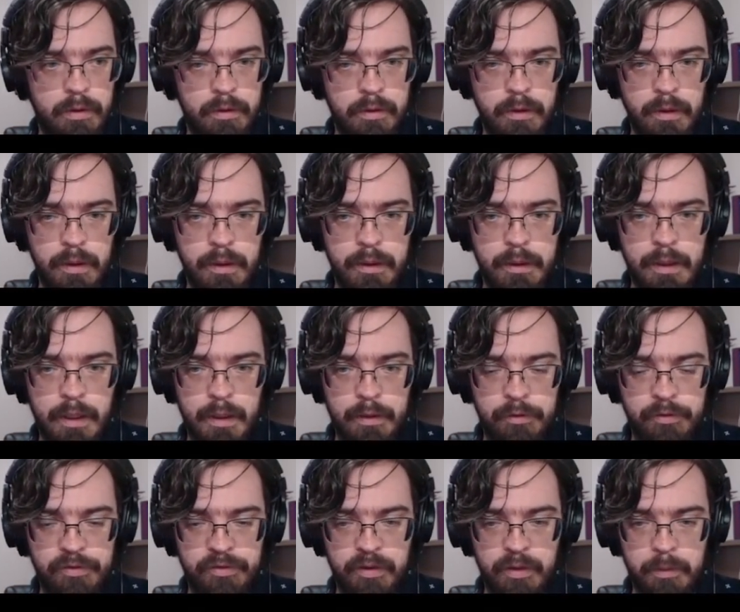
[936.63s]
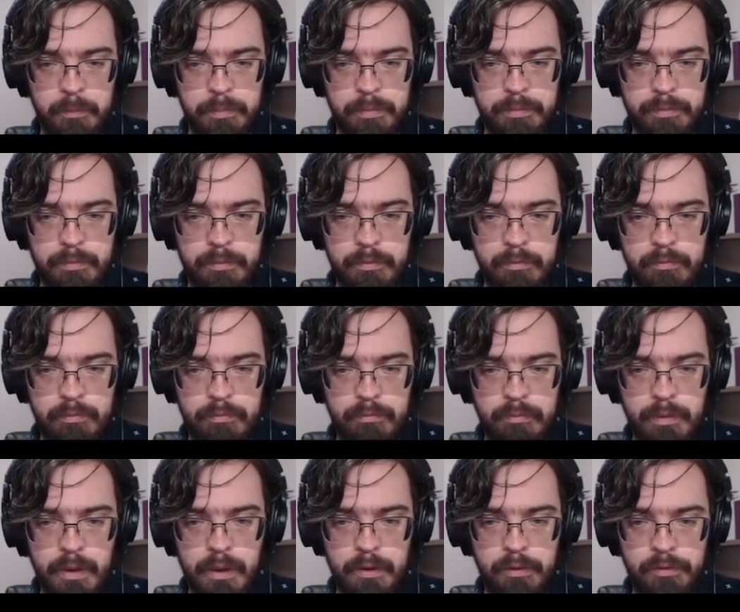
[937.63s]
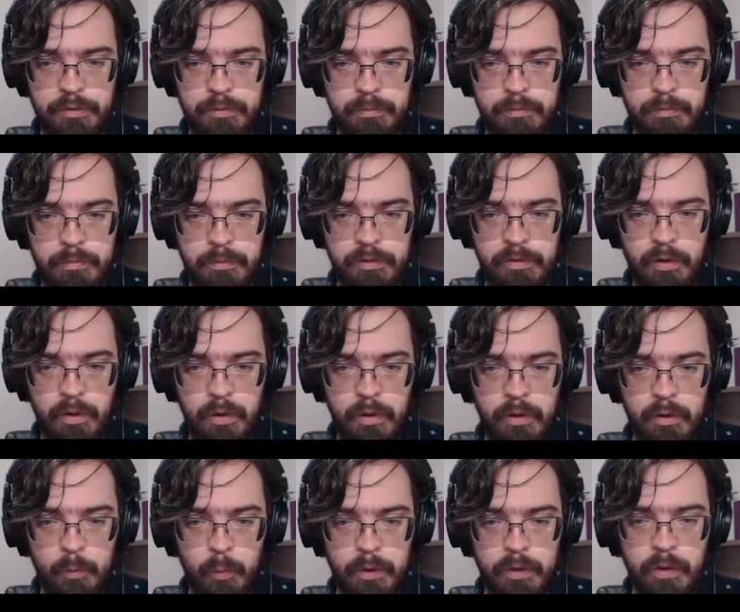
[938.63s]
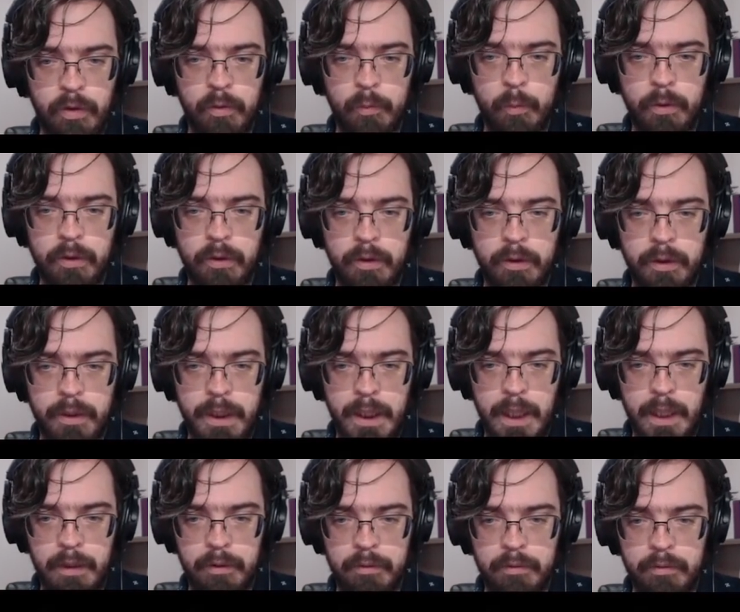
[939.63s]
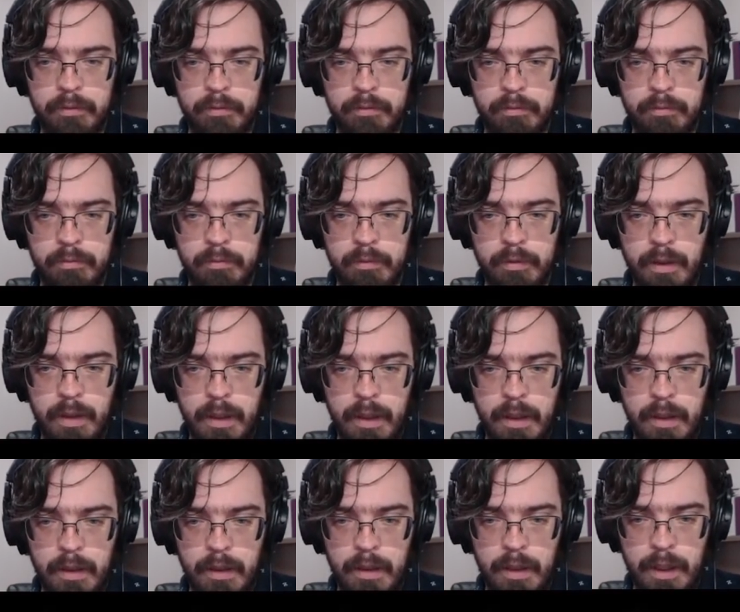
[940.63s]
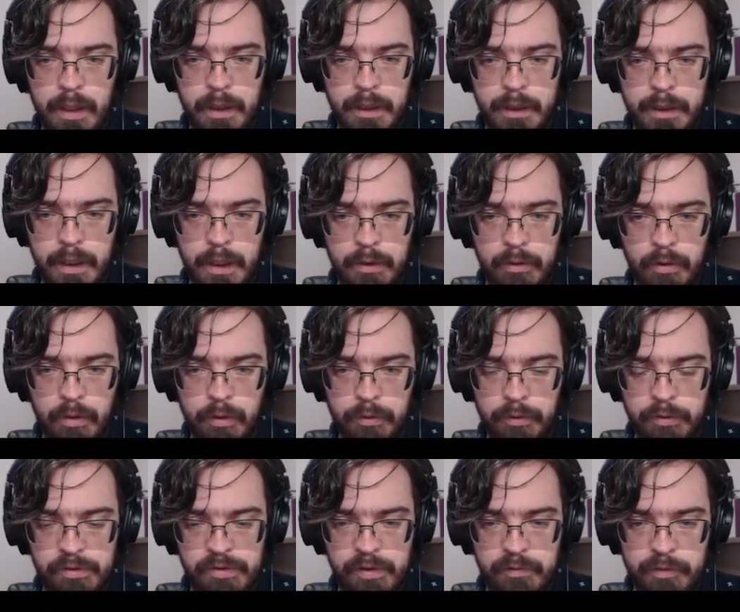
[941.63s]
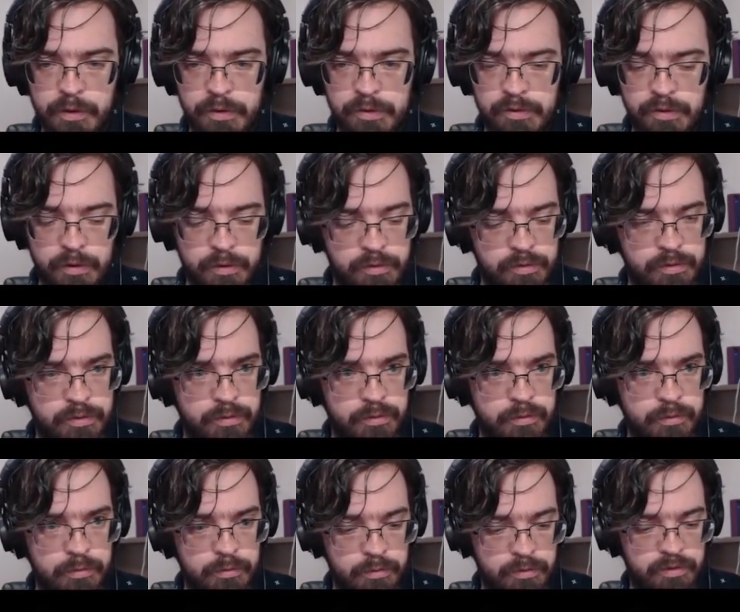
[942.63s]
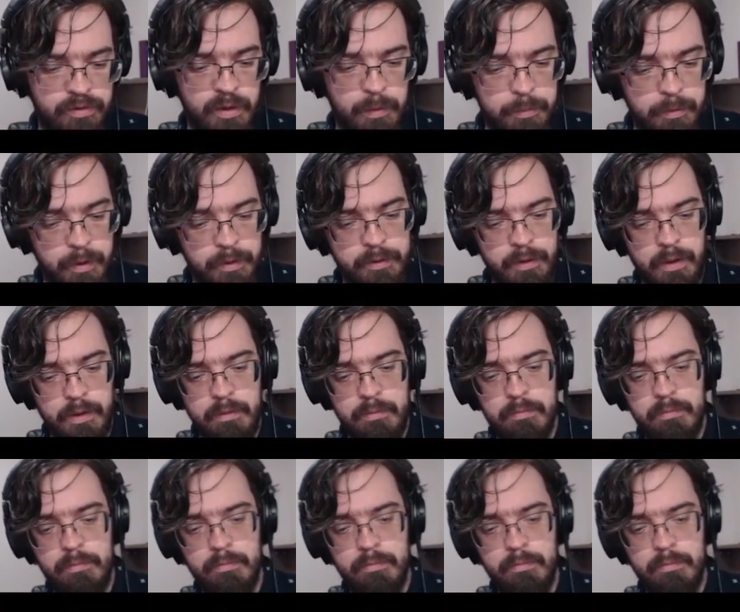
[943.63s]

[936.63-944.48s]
the encounter skip is. So we know we're going to get an encounter on the 76 step ID.